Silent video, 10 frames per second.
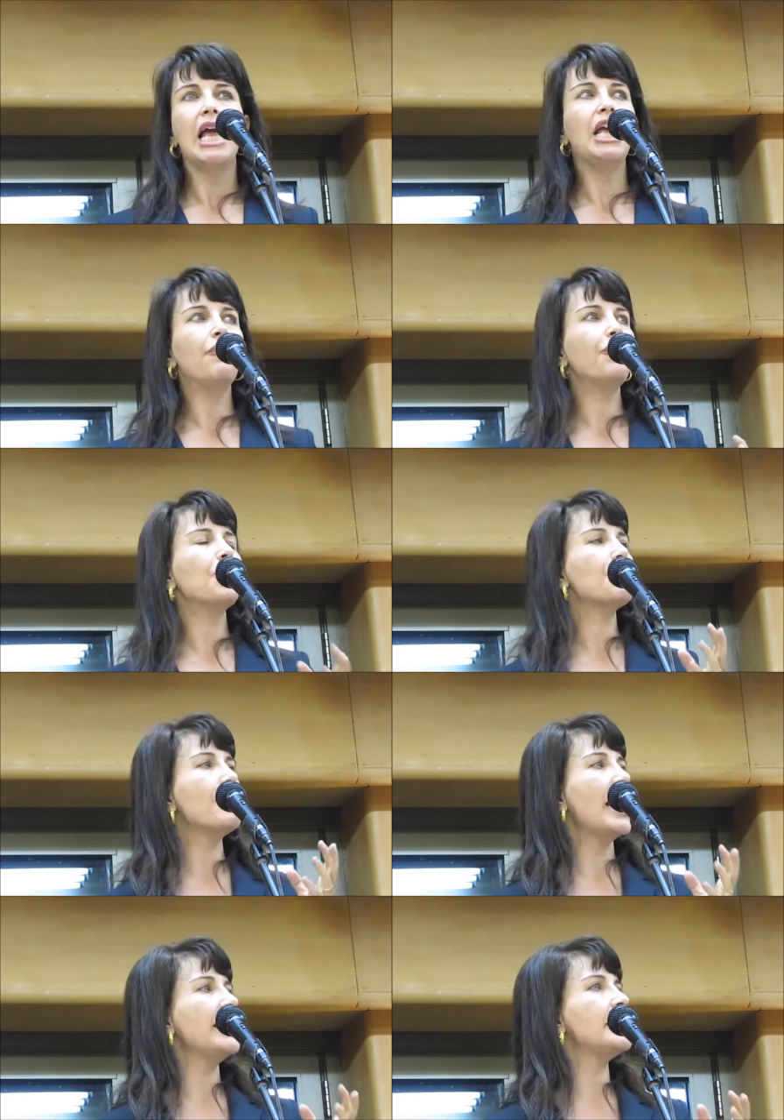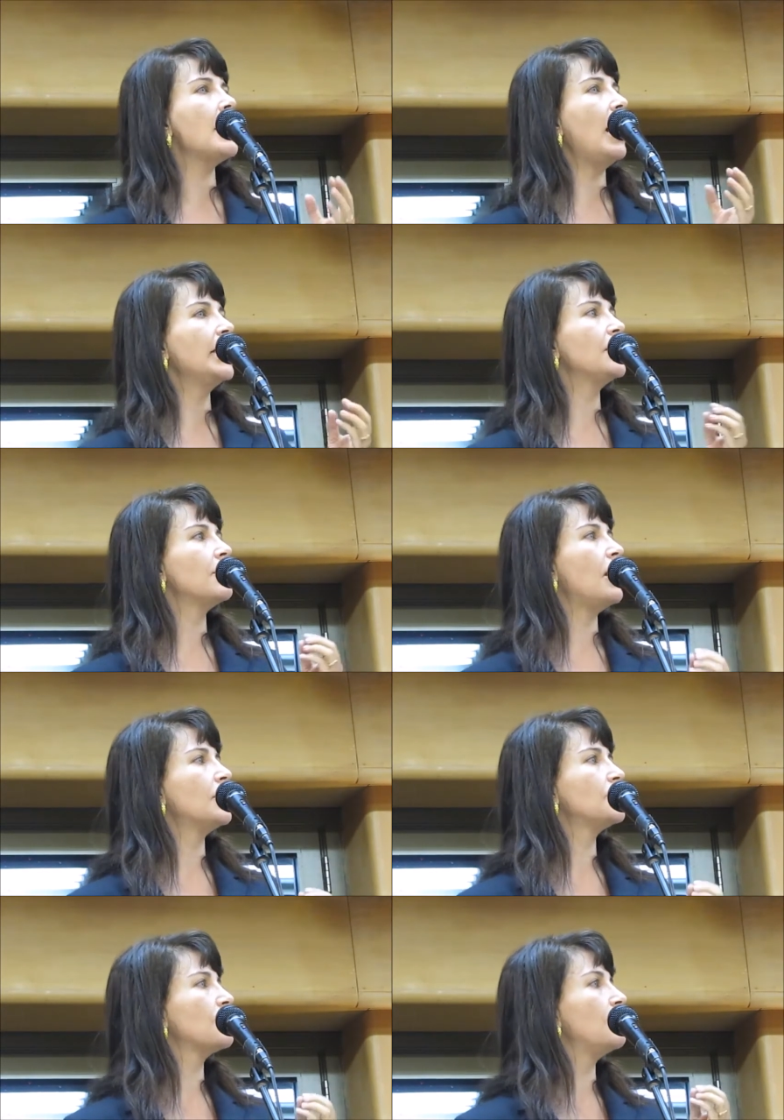if you create an
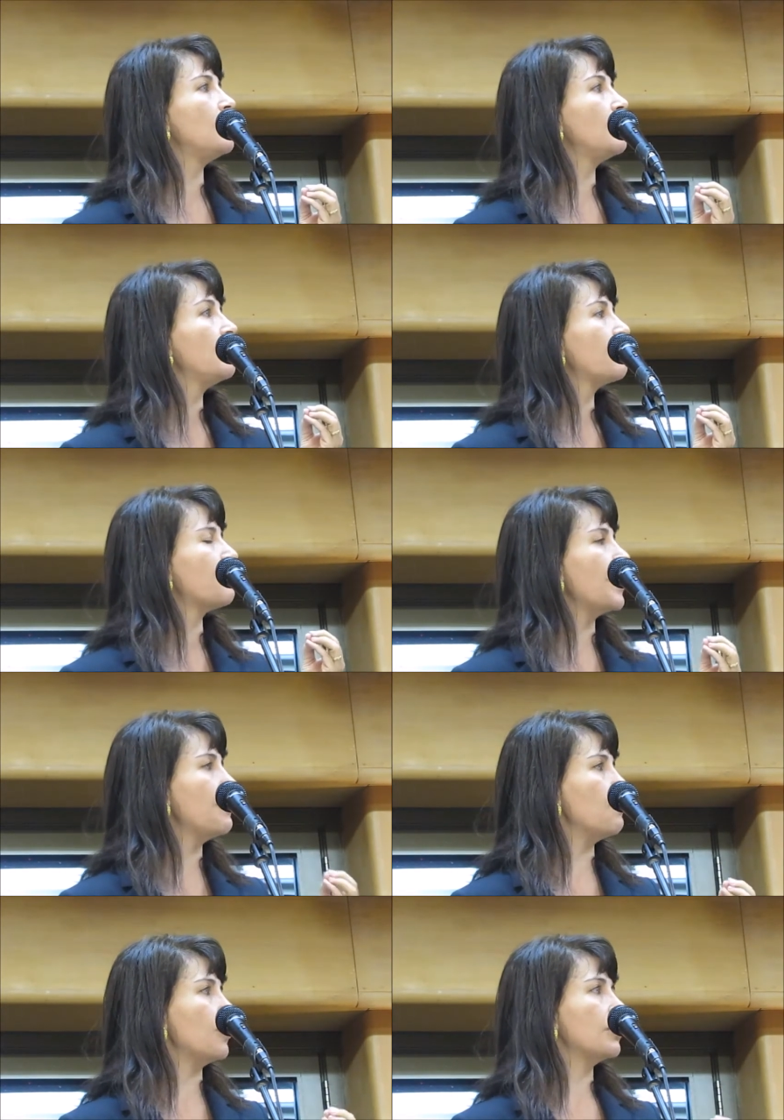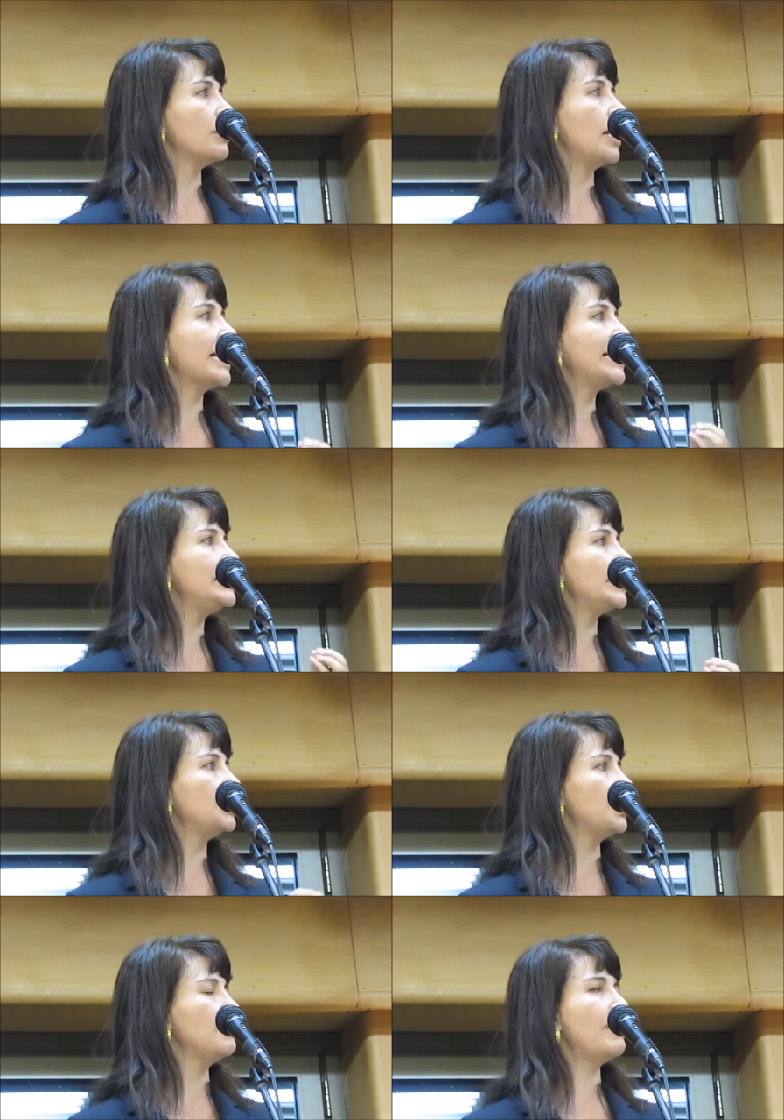ideological framework, a
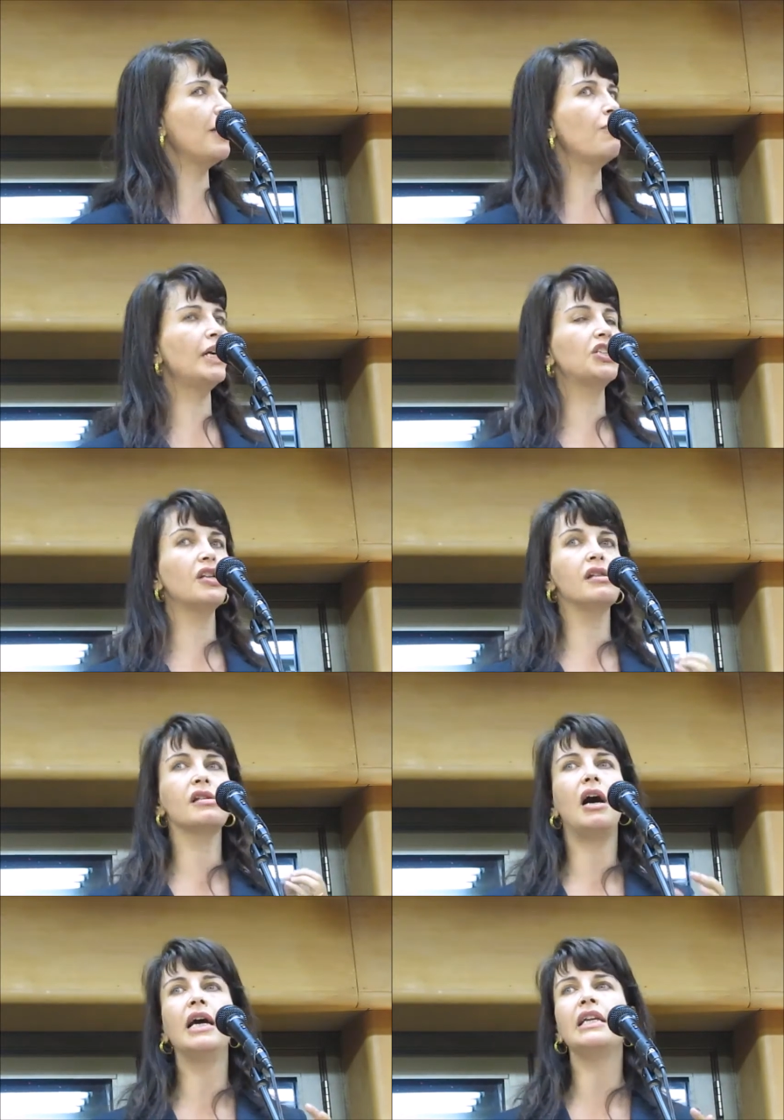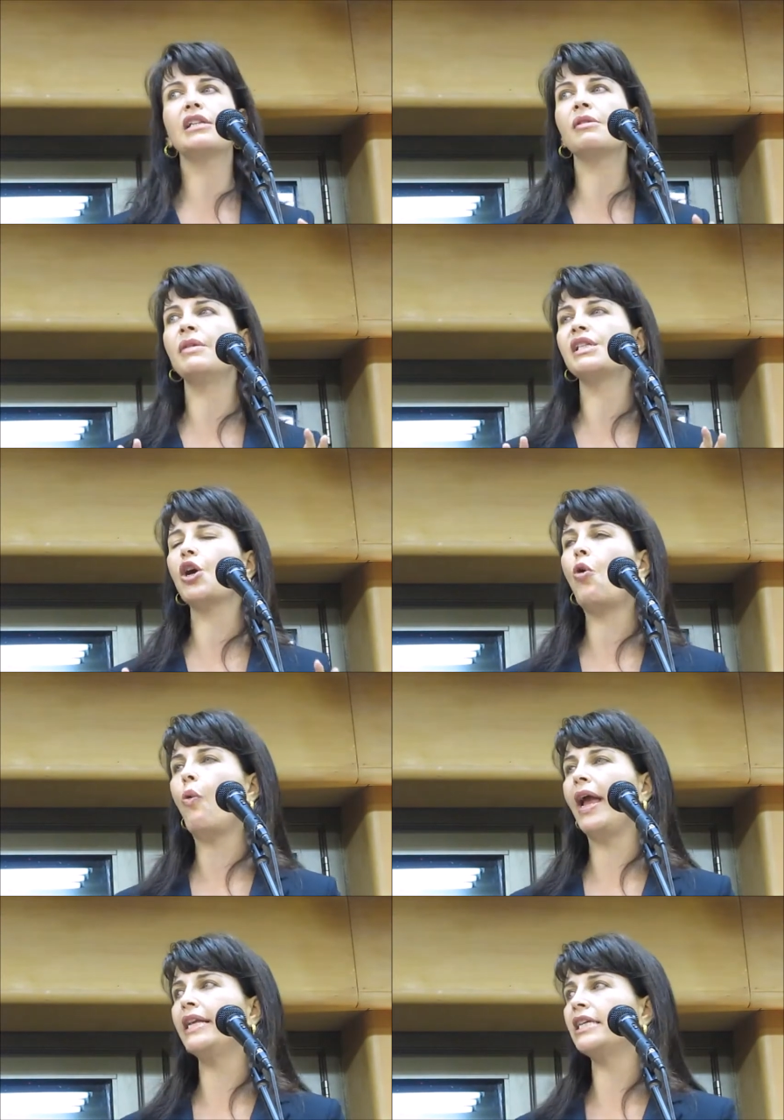condition by which Zionism is
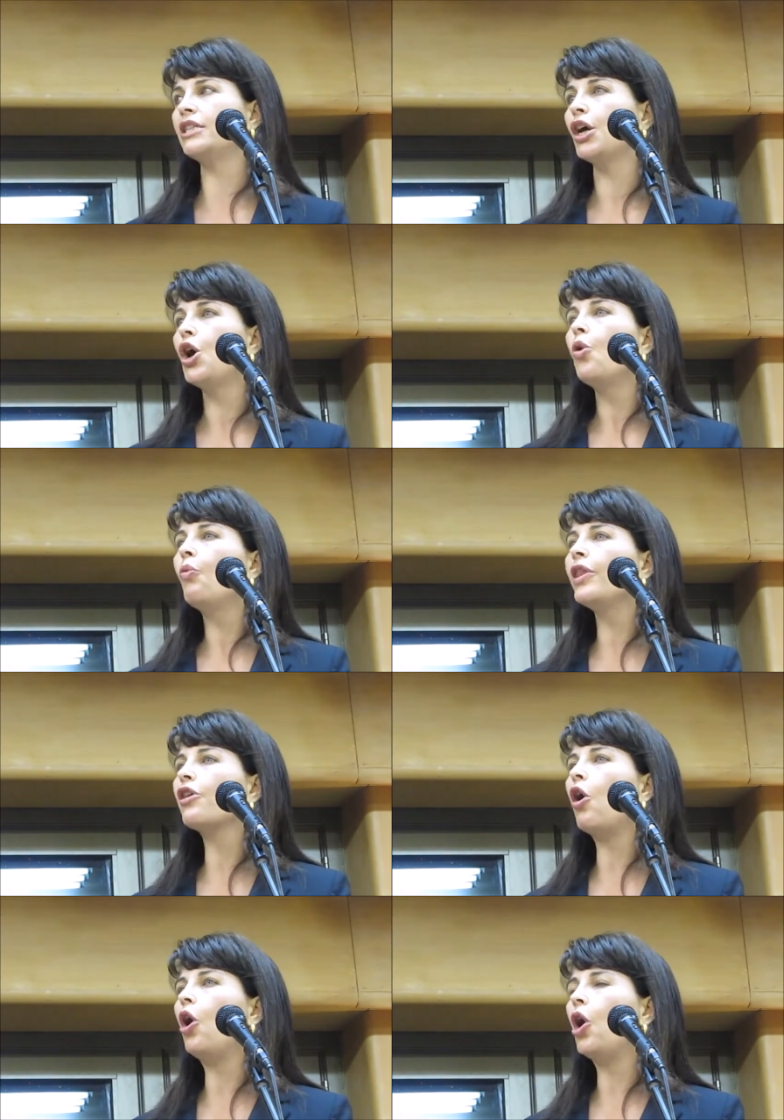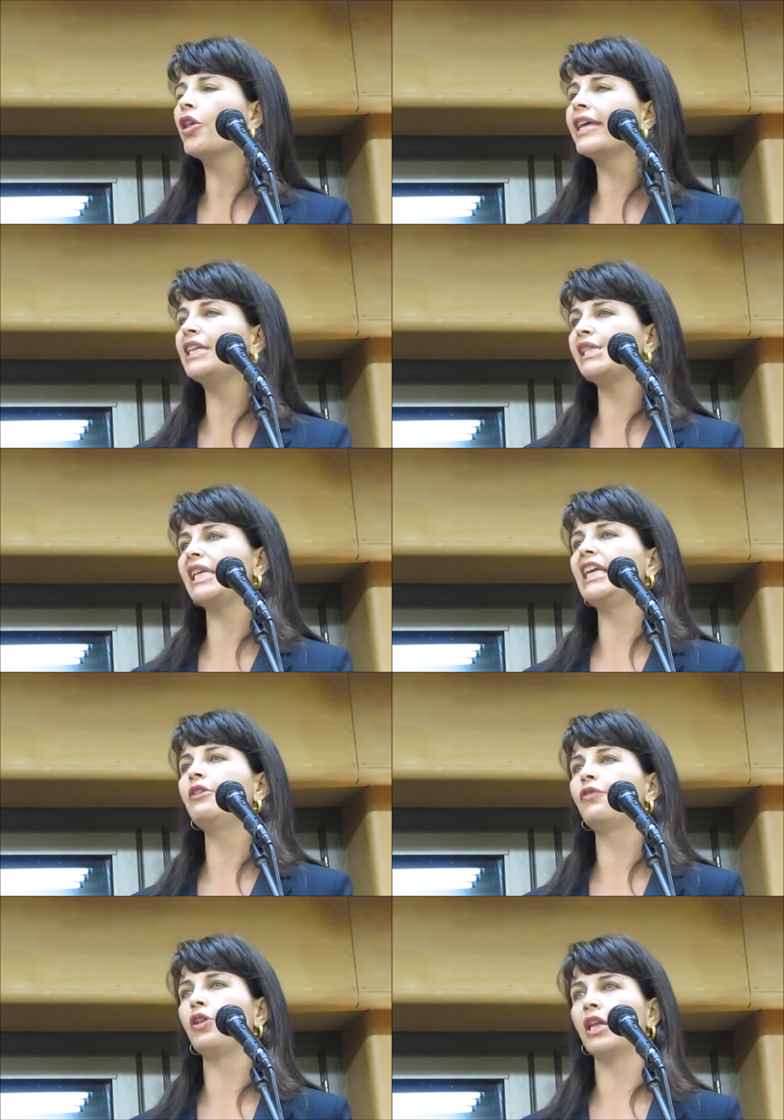equated with all that is
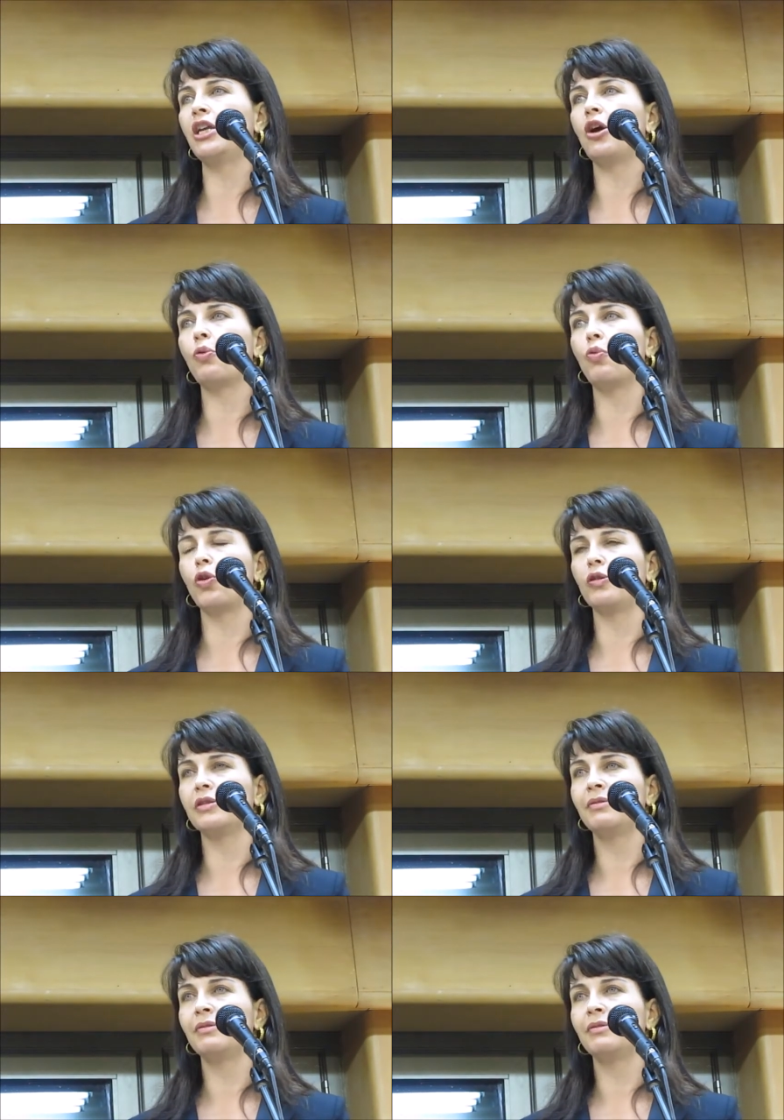evil in our world,